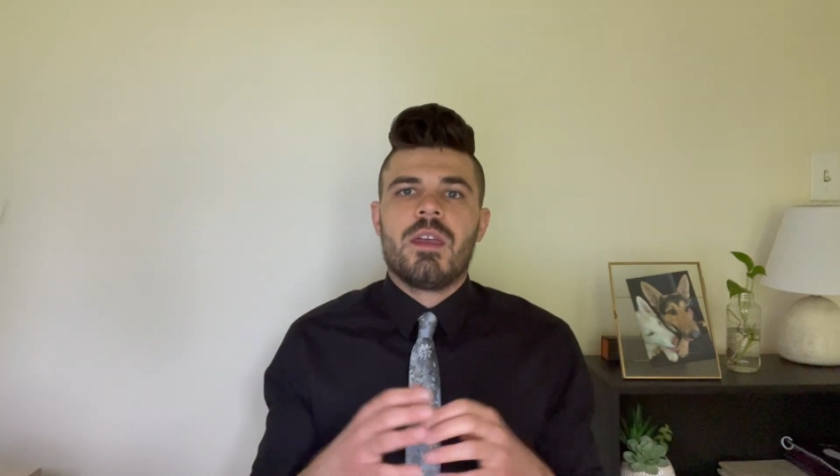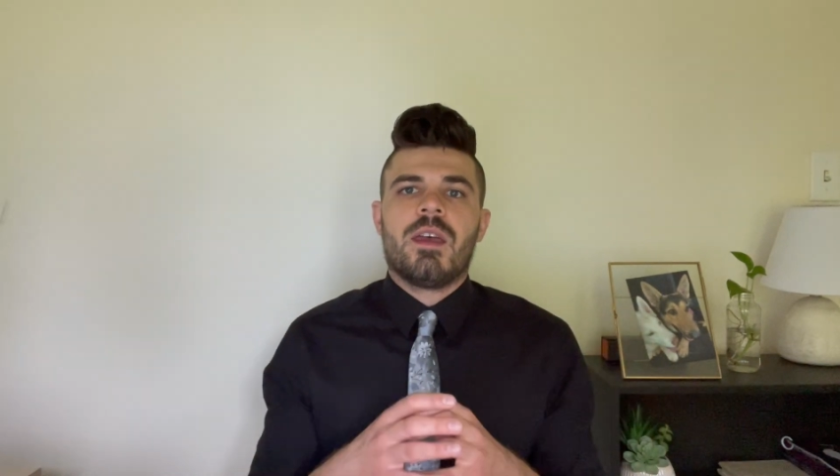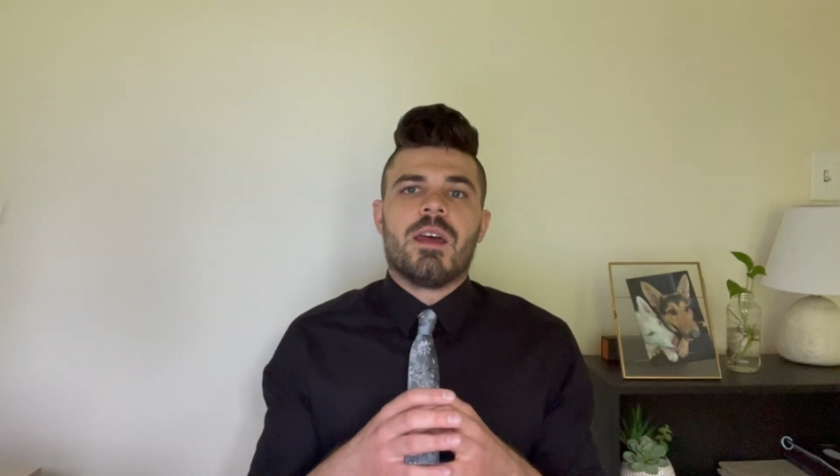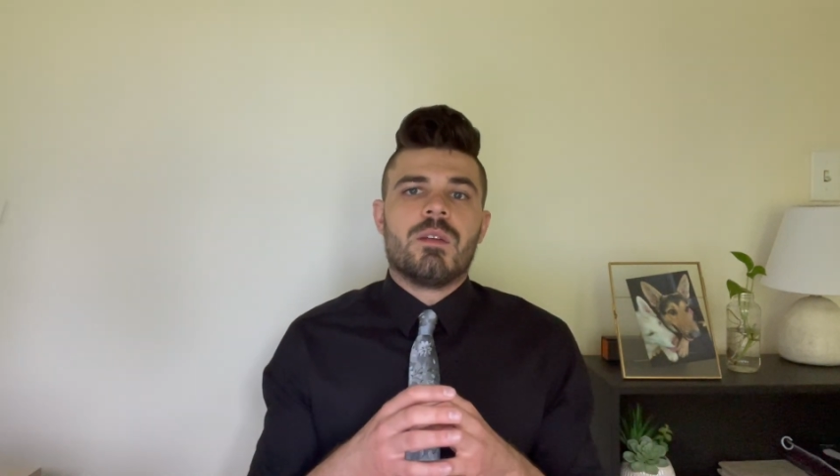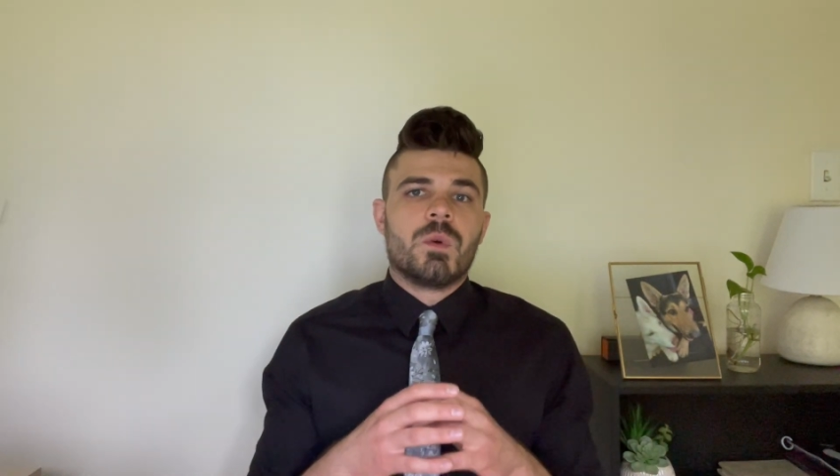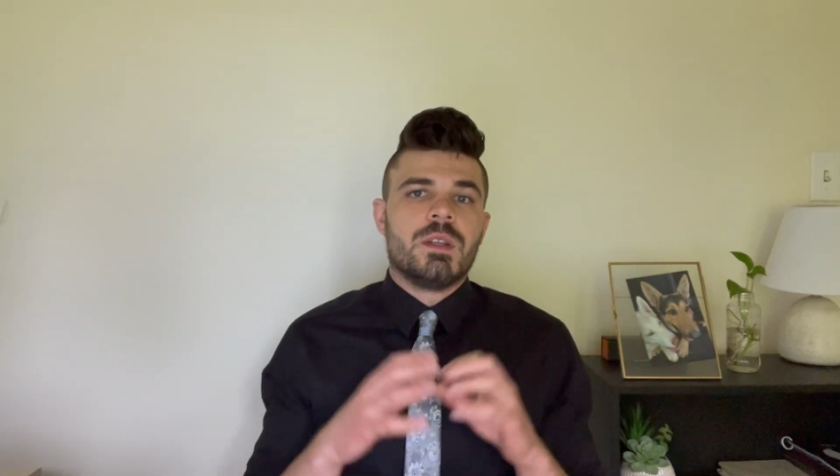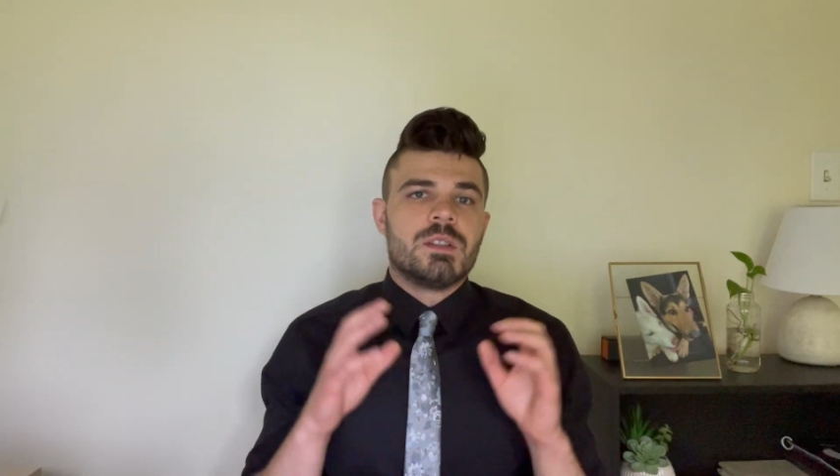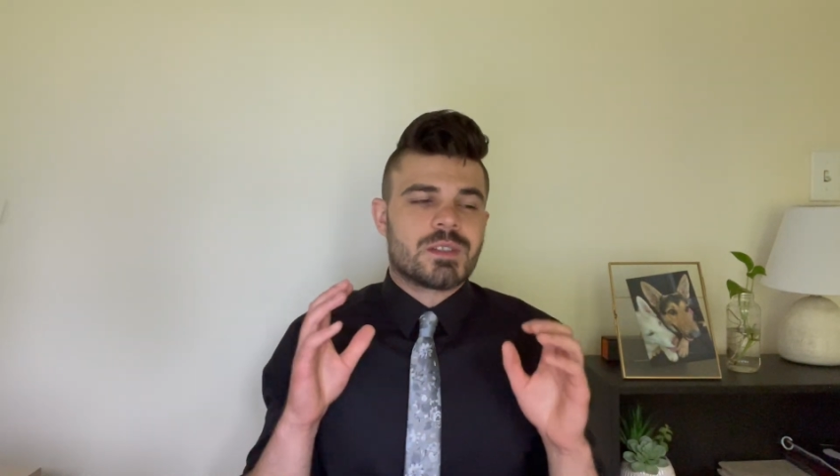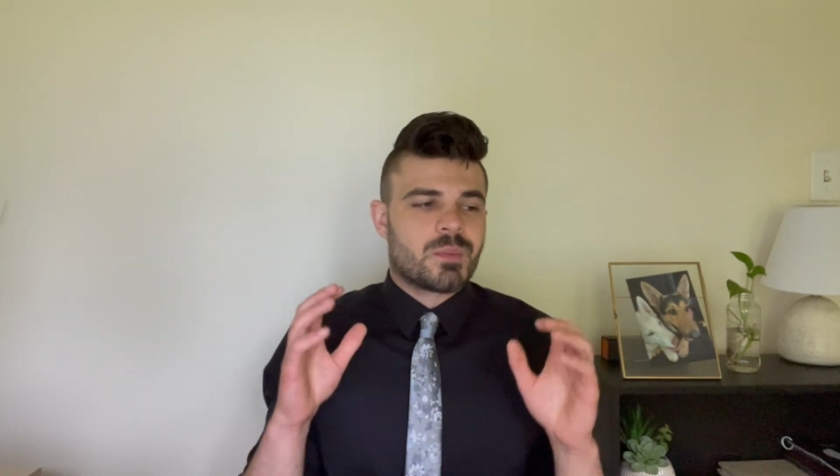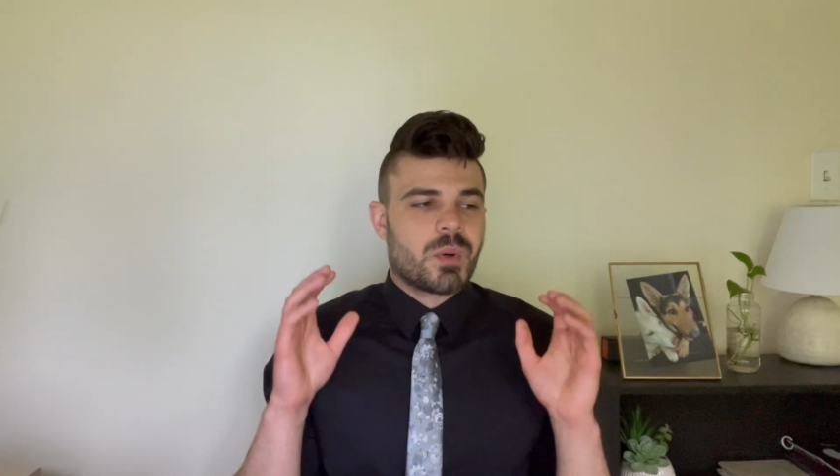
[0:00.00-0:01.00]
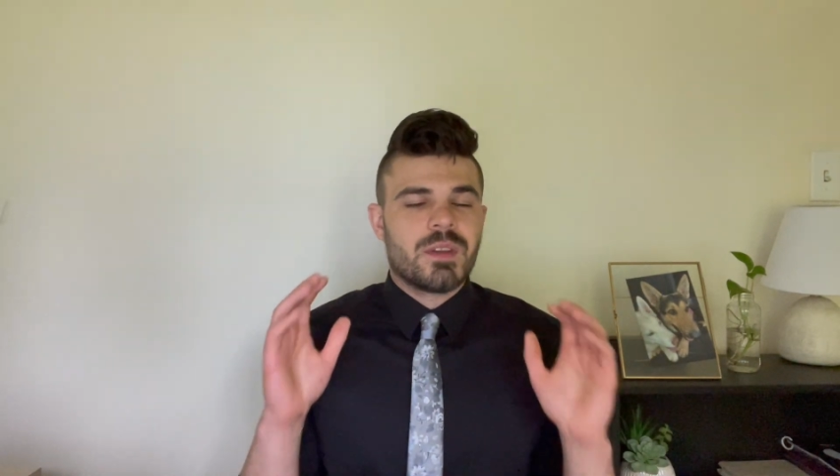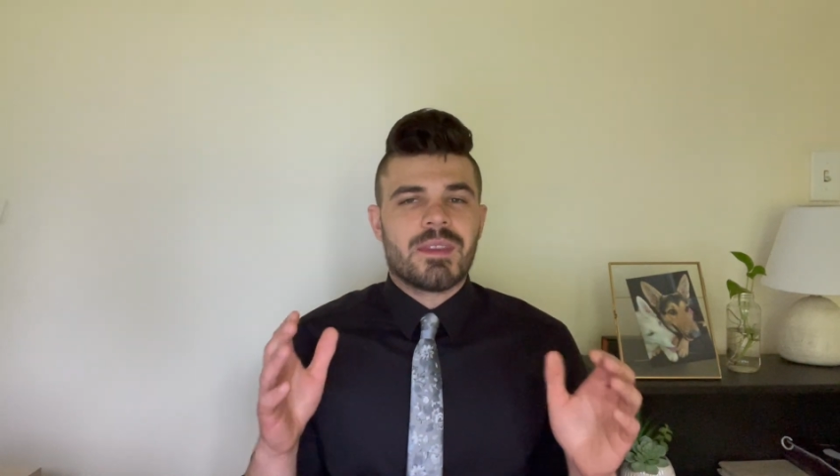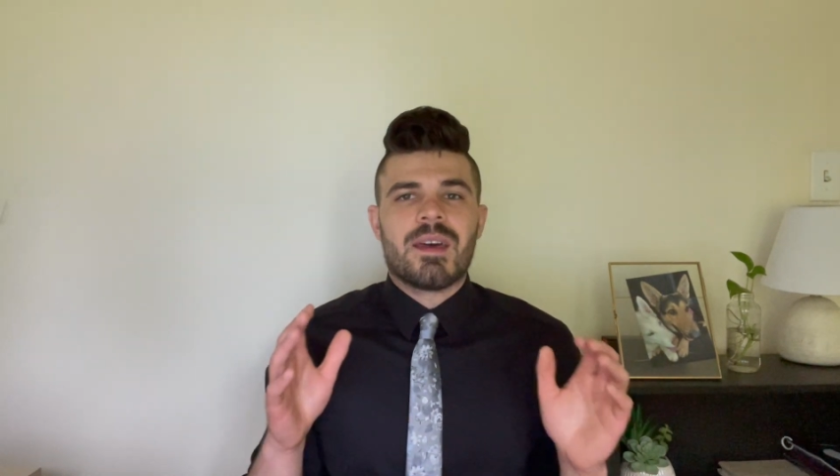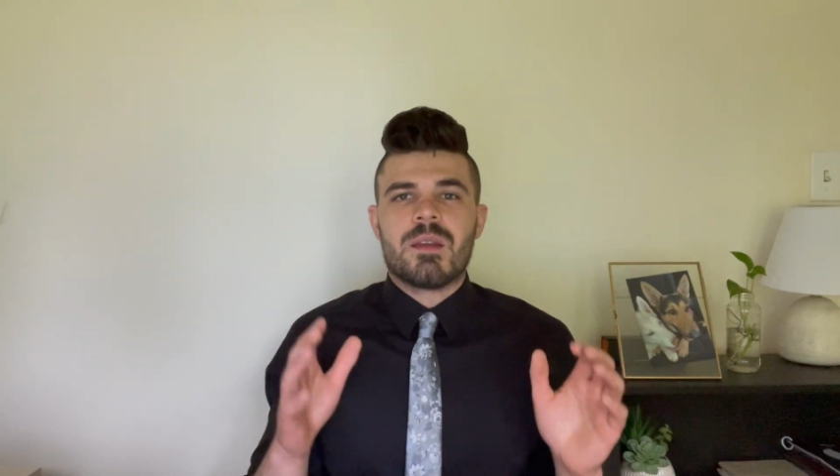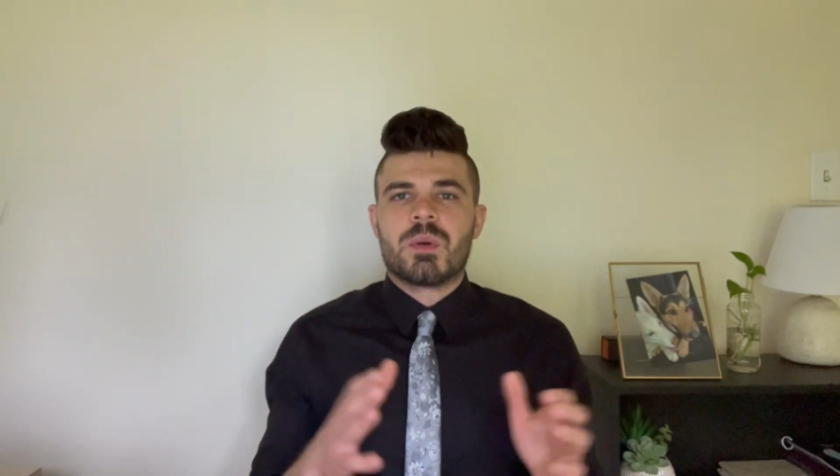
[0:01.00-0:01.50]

and we just put that in